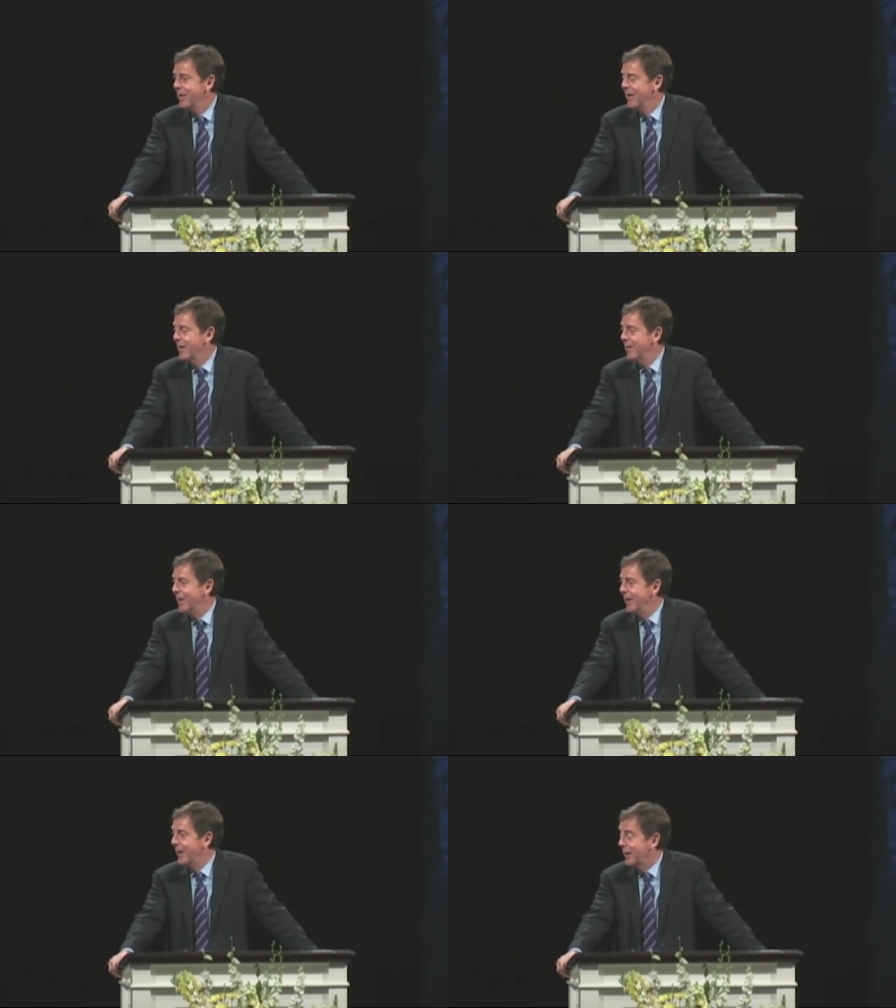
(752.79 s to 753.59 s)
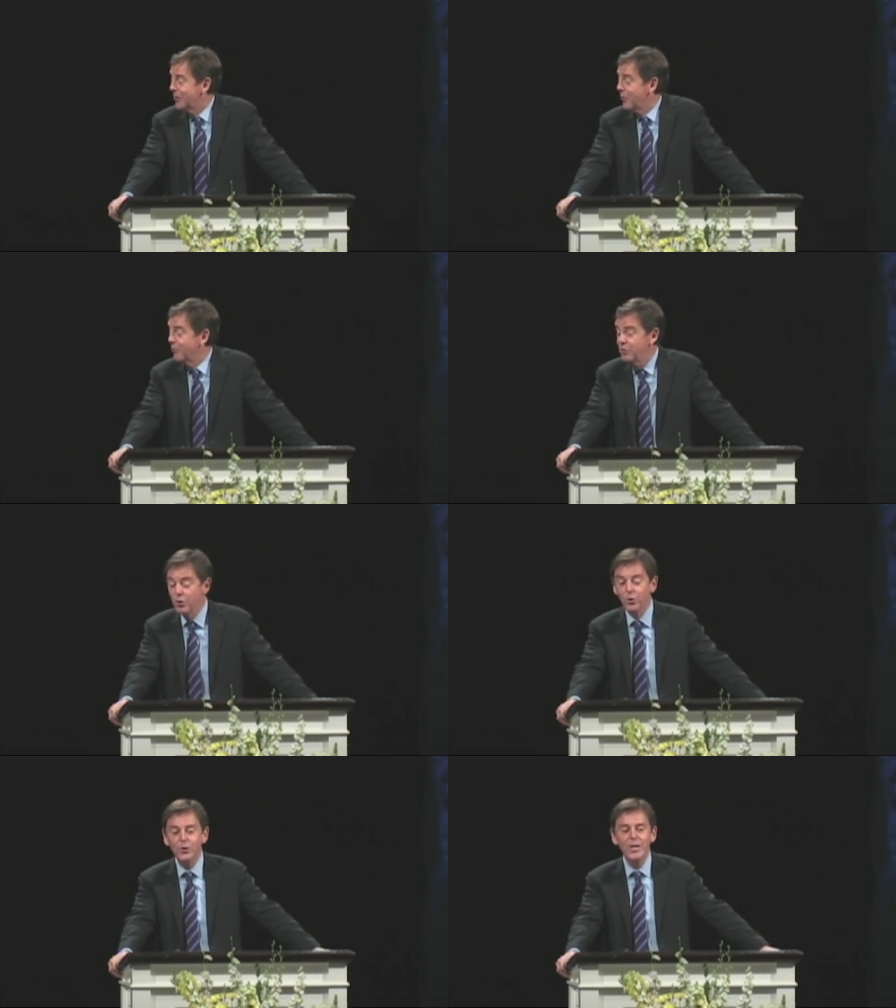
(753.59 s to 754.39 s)
Uh, the letter of
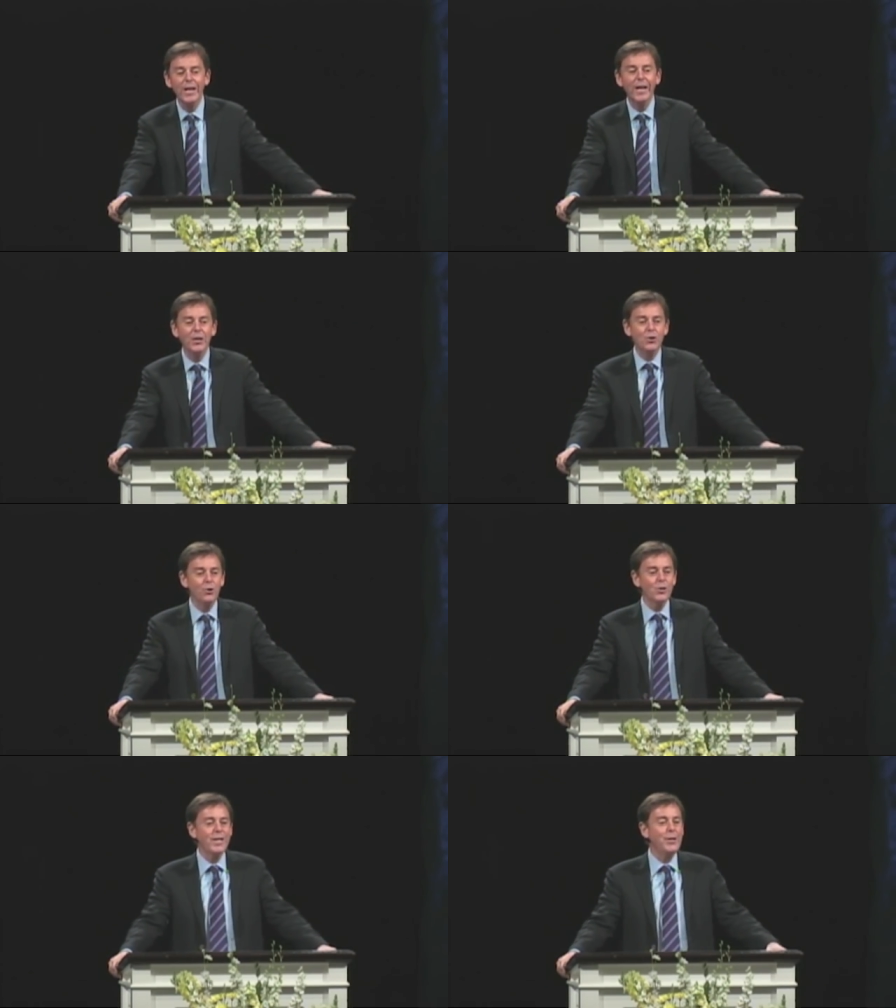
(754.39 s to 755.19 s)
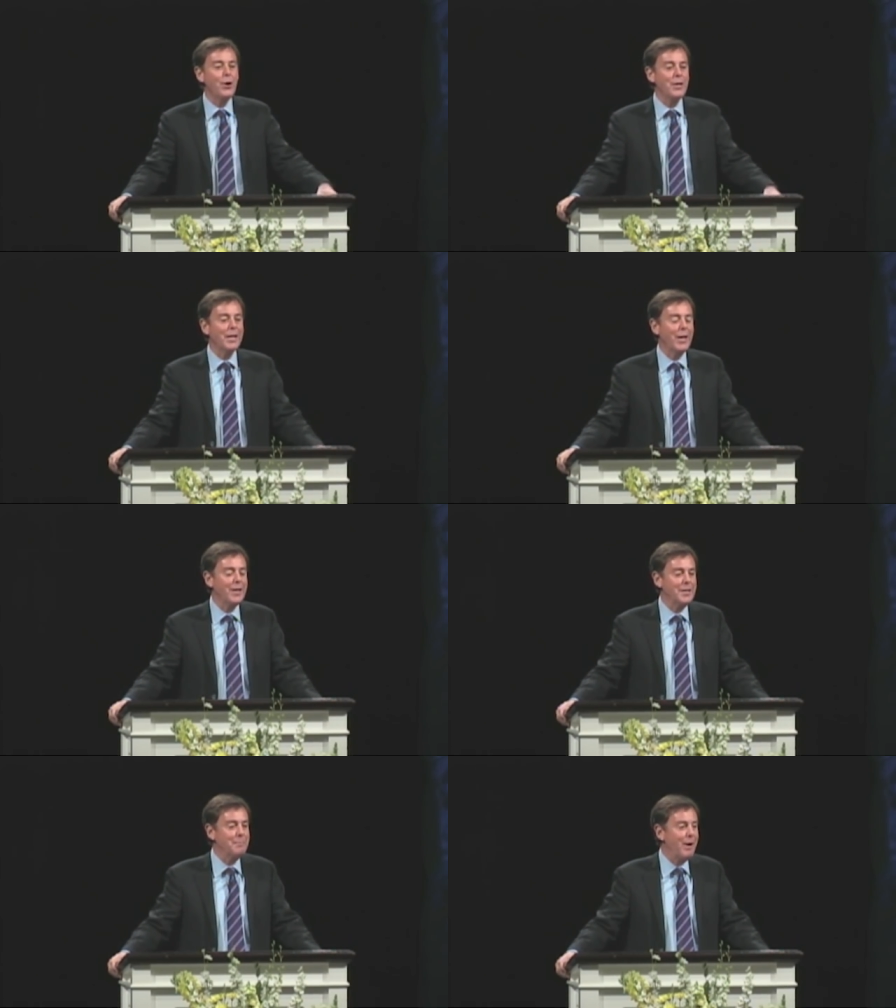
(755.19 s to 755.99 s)
Jude is usually not
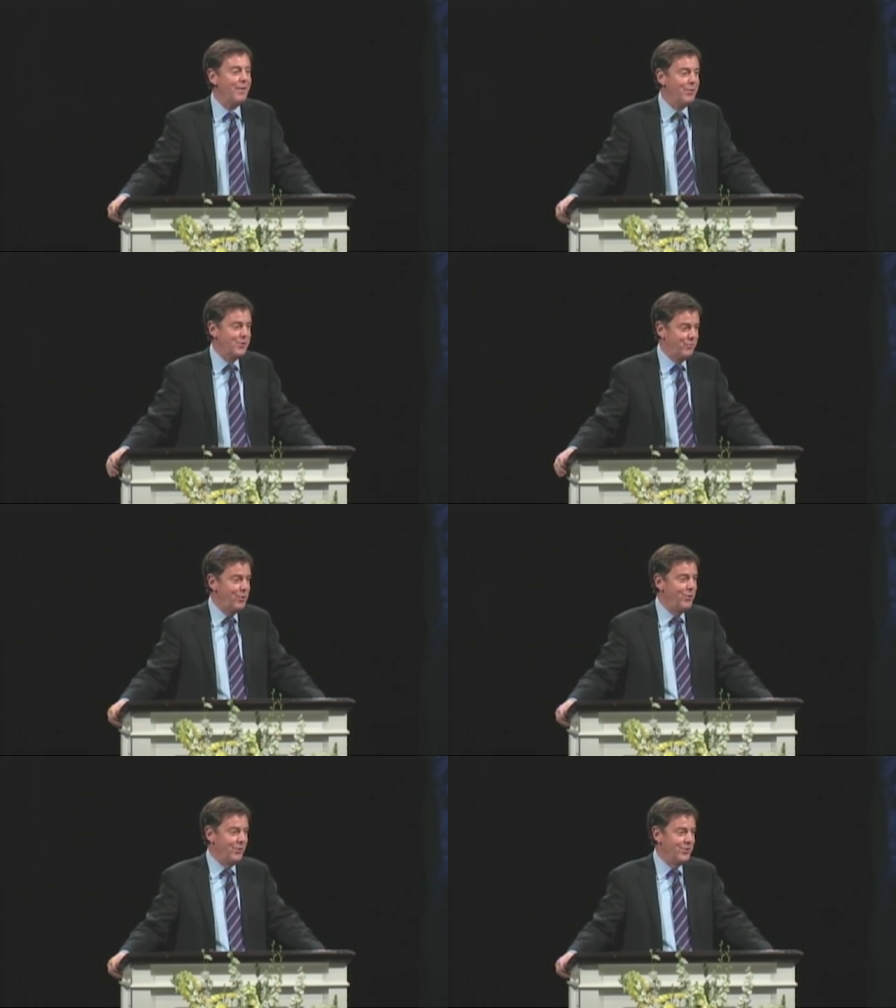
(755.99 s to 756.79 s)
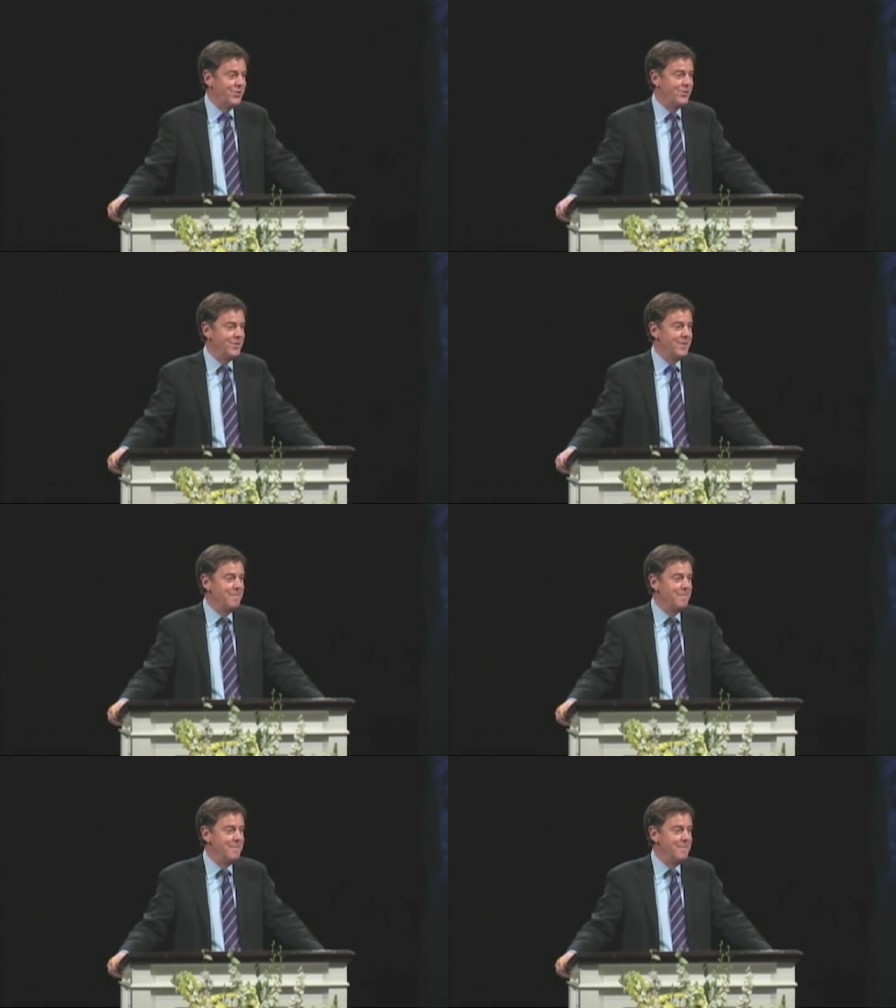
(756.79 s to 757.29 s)
neglected by those folks.